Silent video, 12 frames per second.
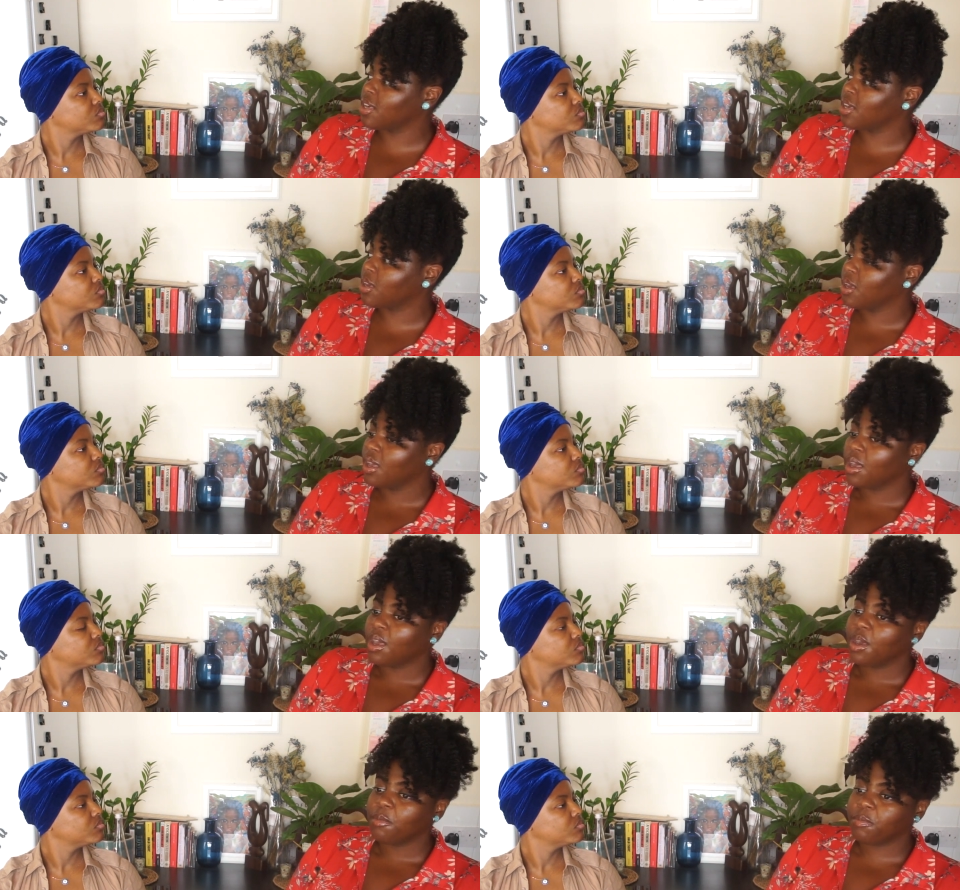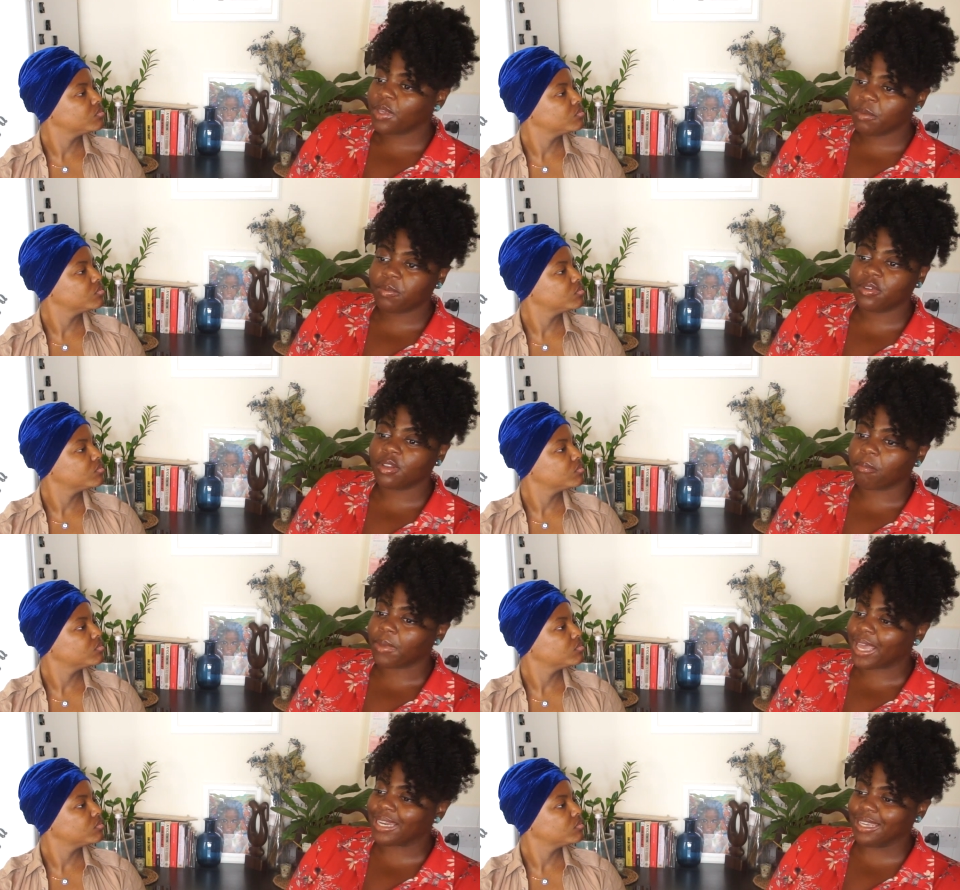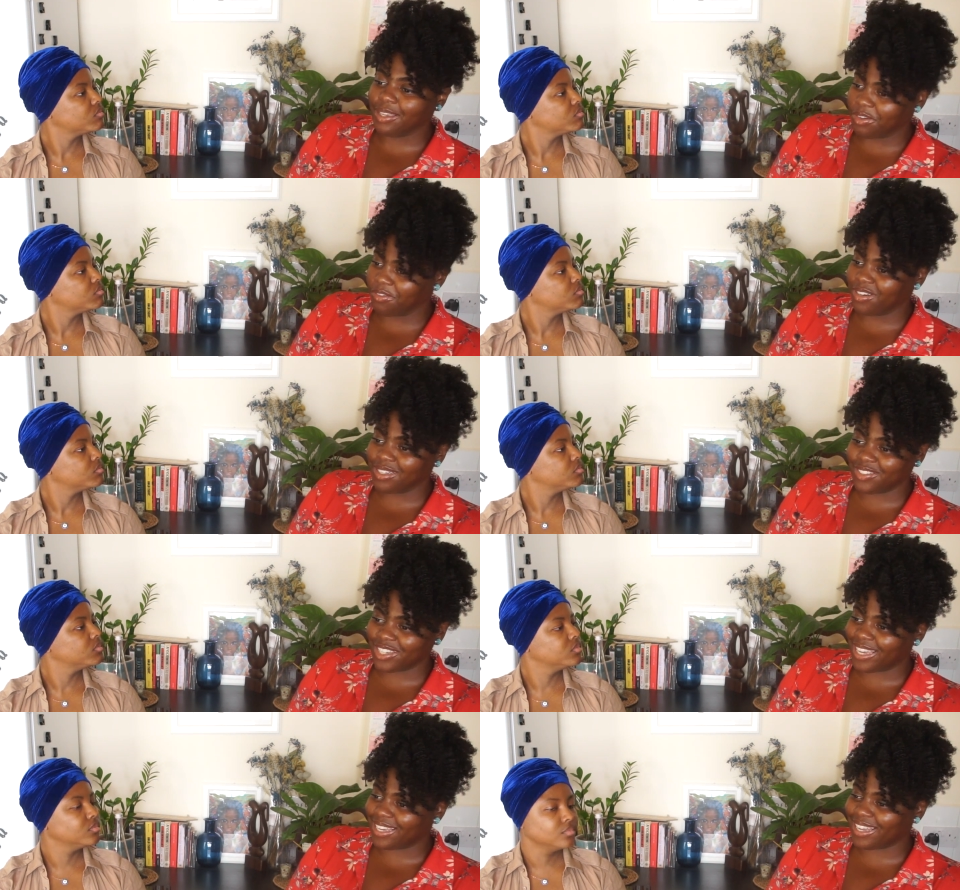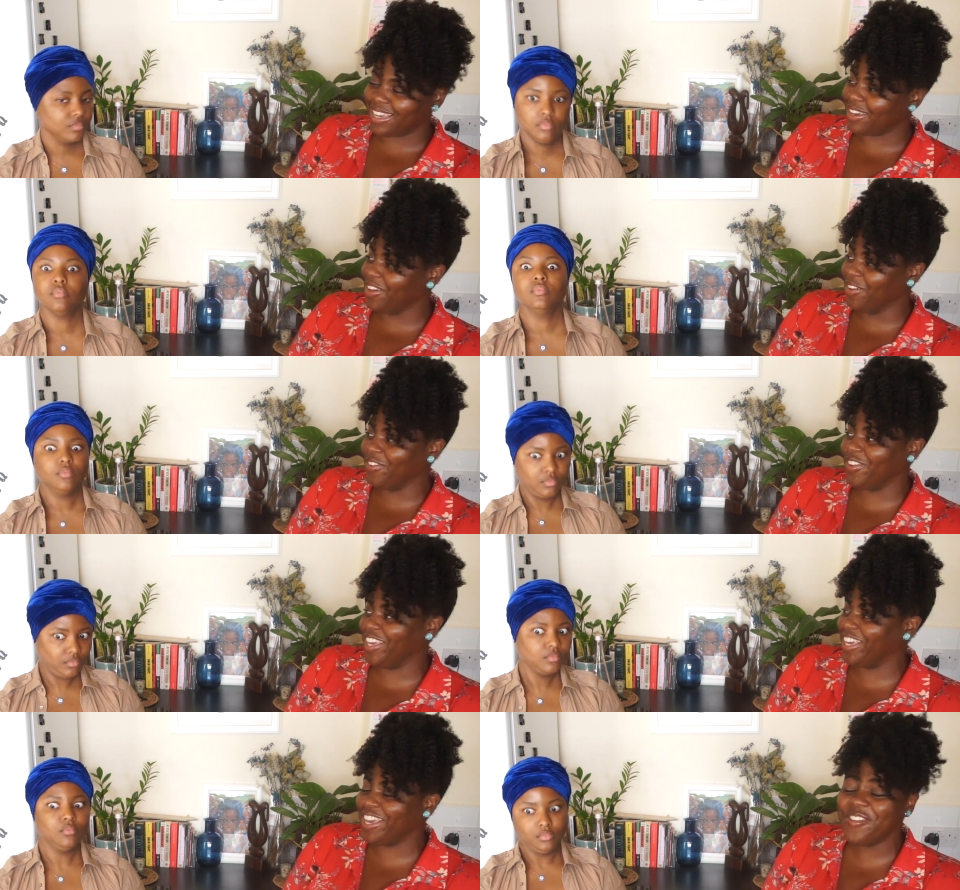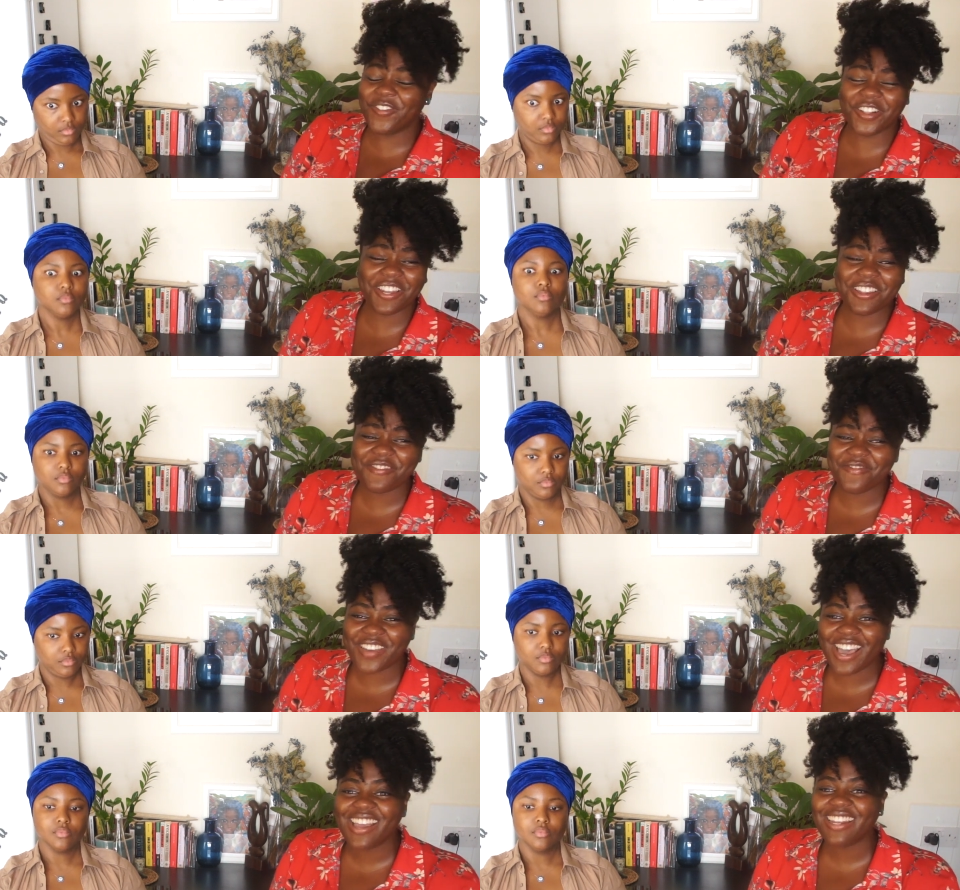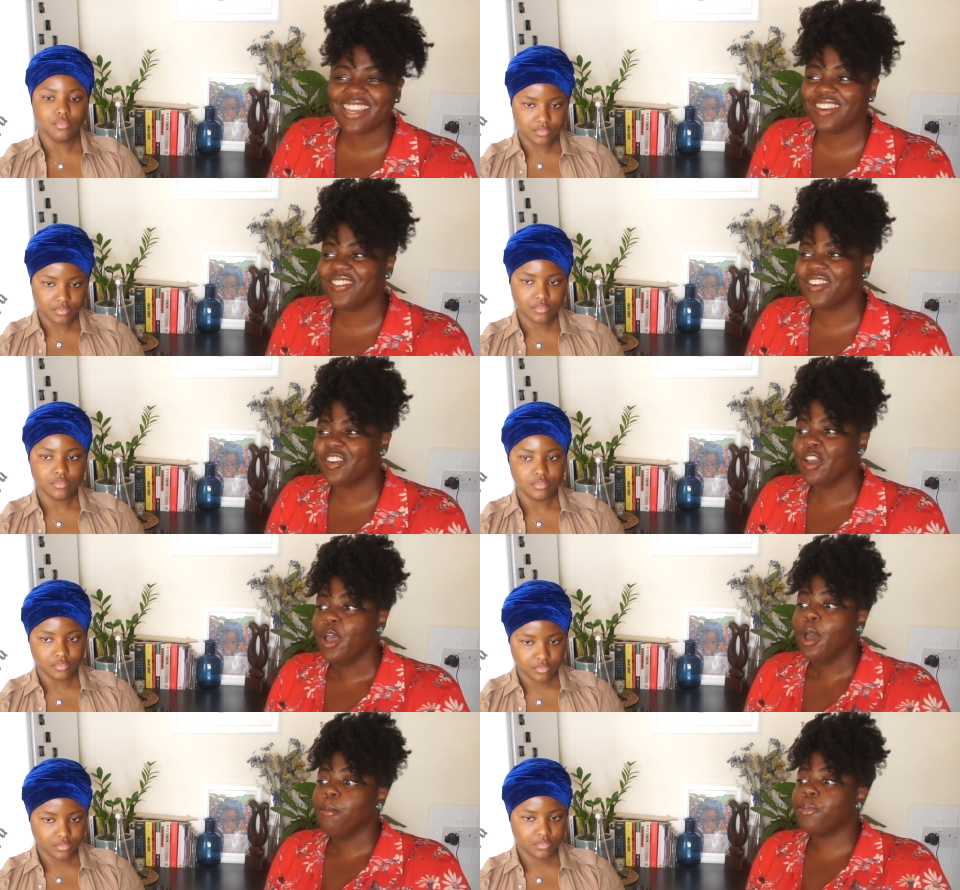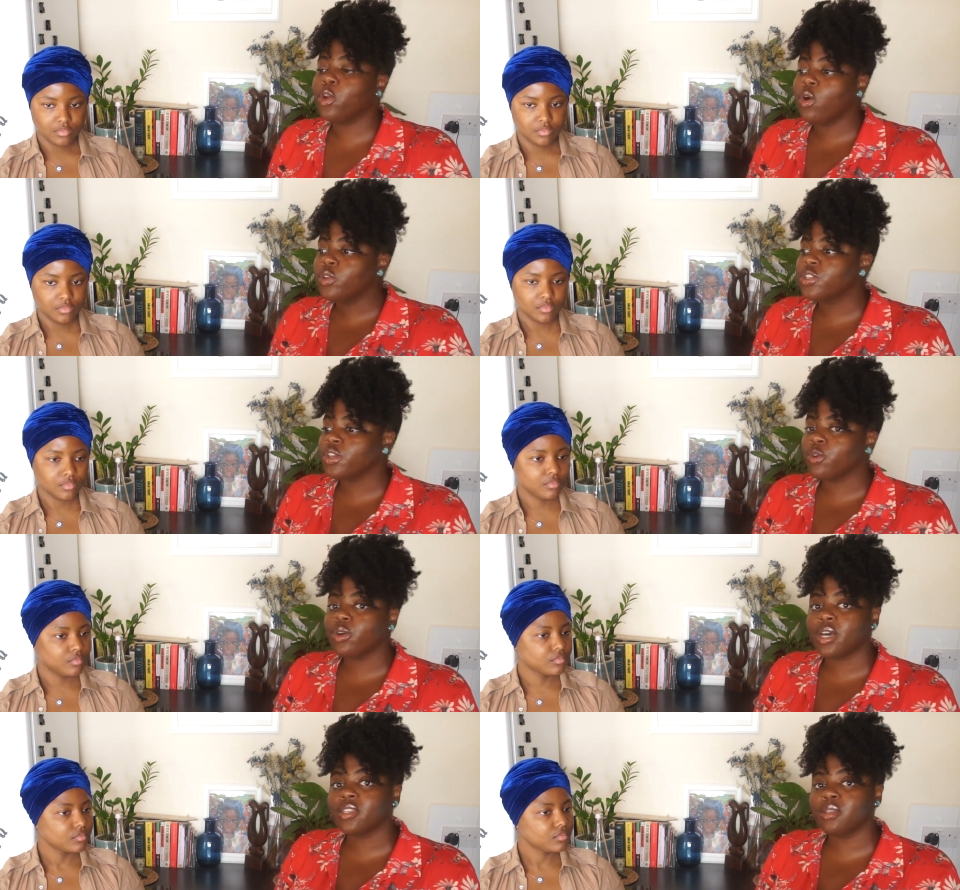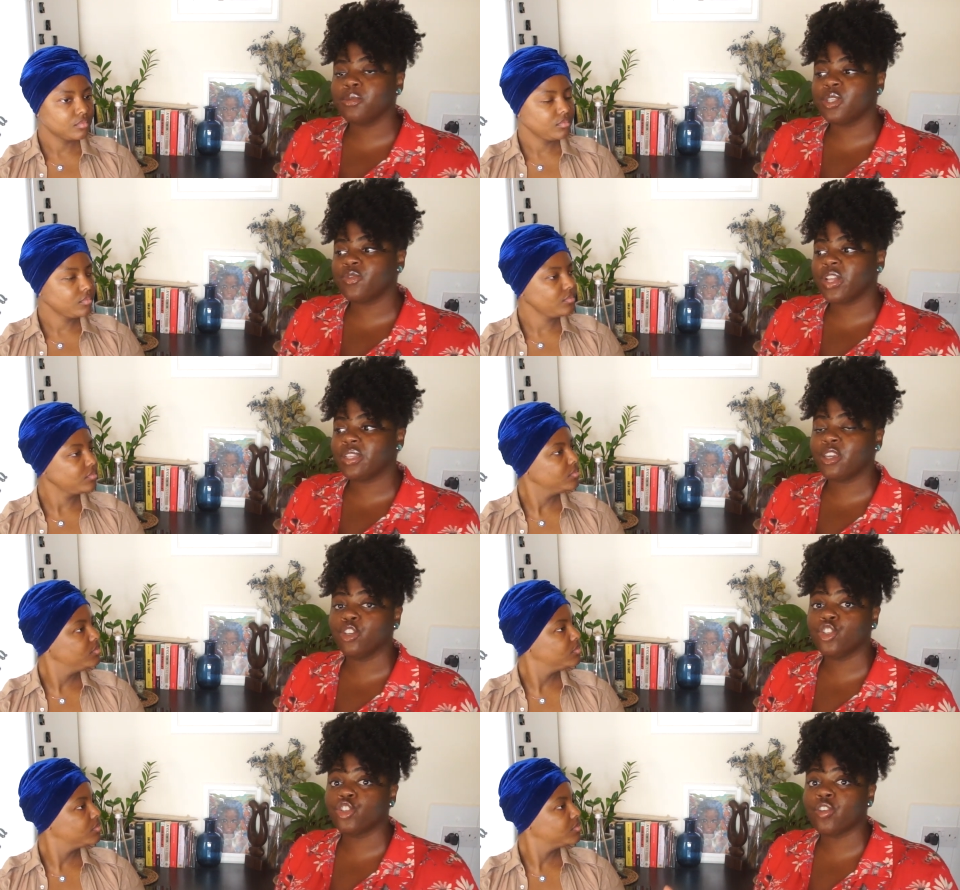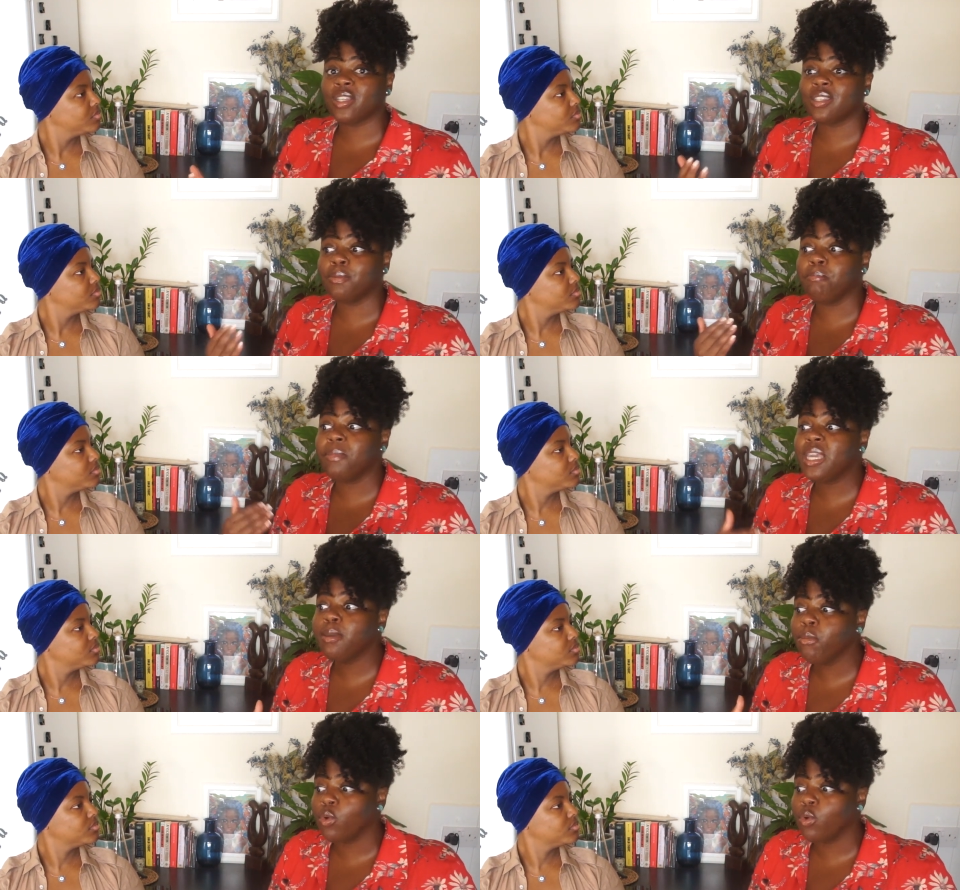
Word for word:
Speaker 1: like, people are mad ignorant, Jay. Like, people are mad ignorant. But also, customers felt they could trust me